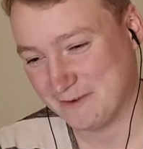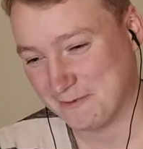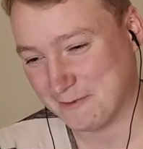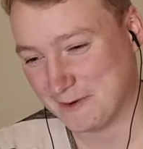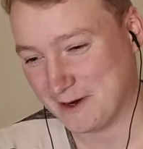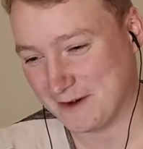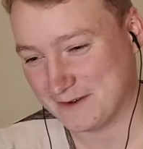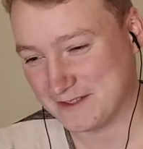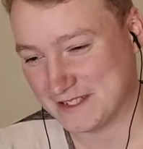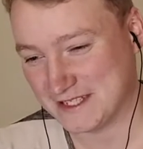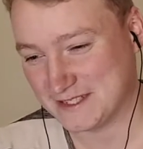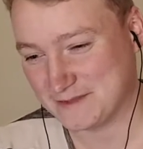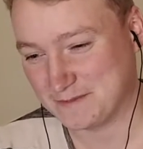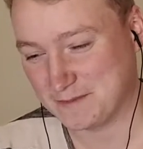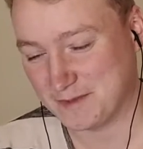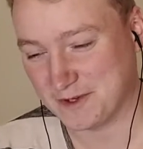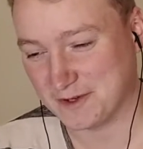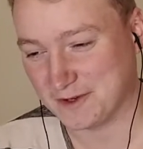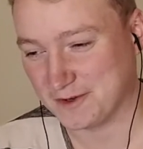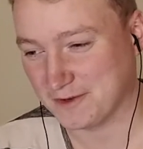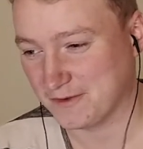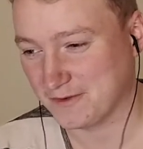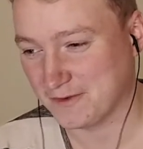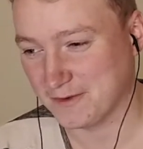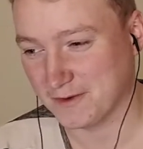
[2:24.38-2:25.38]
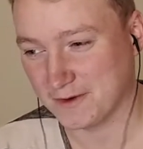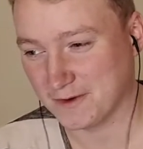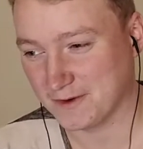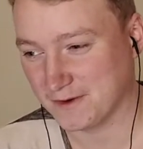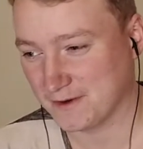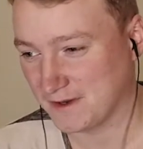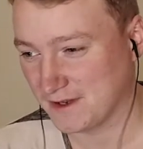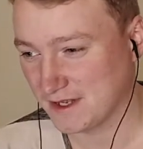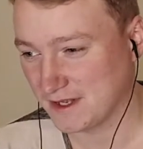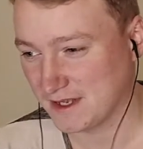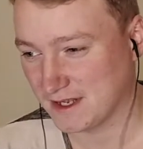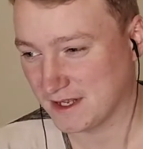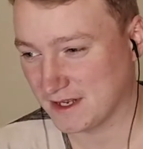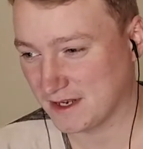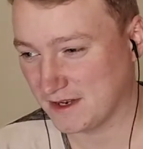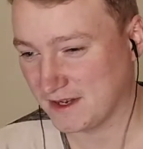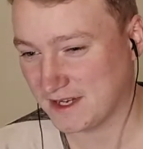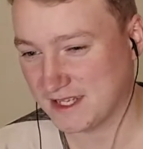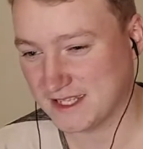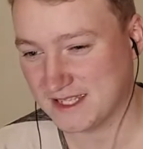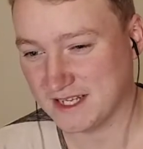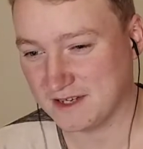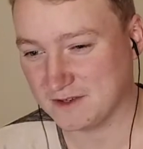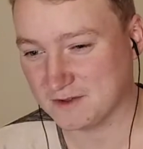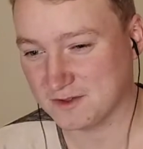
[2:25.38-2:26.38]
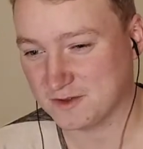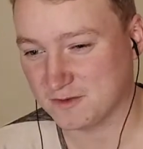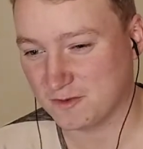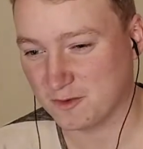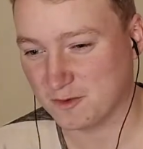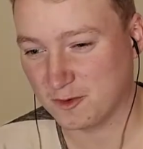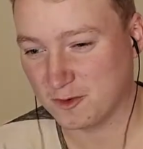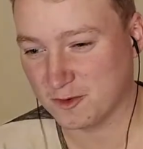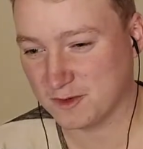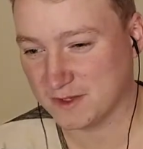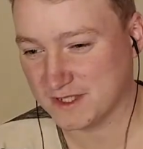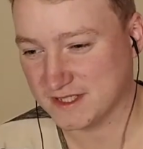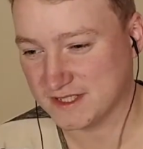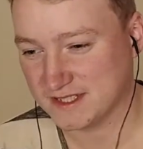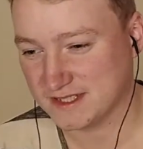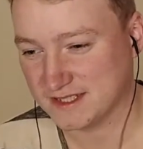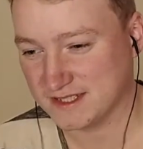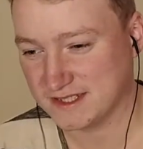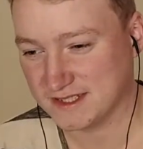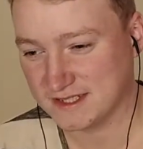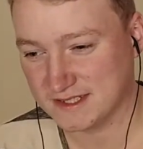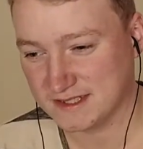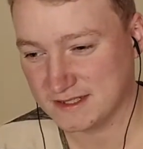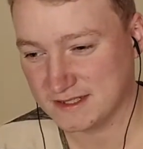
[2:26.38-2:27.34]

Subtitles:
Wow, that's beautiful. Look at those ruins.